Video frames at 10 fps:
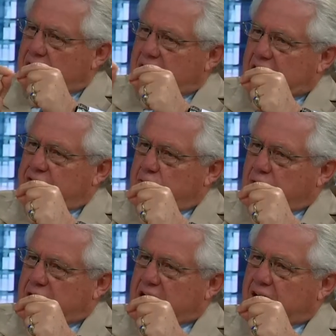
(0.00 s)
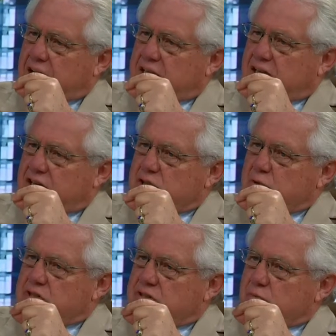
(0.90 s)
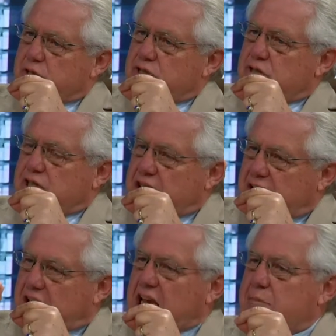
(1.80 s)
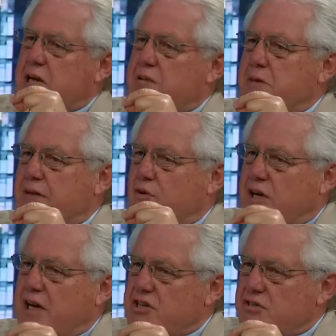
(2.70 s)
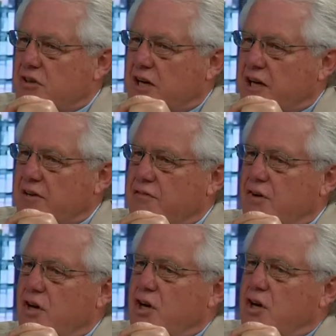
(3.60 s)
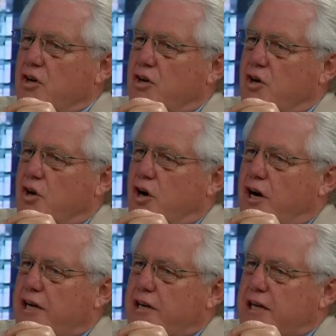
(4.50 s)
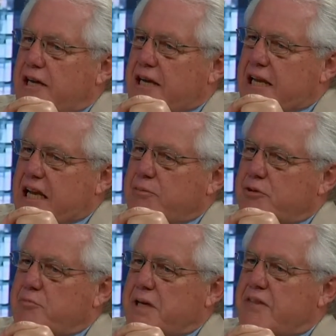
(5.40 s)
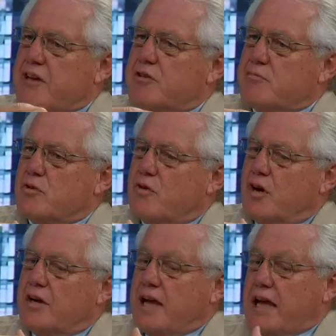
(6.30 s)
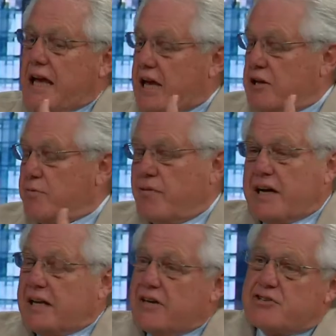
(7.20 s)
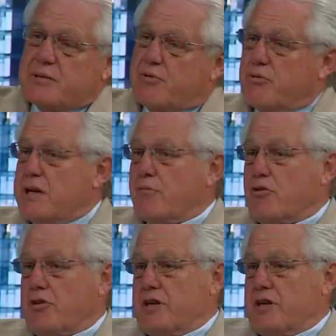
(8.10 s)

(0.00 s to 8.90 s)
mm. and the reality touch, which which came in my vocational life, God enabled me then to move on and to provide leadership through a number of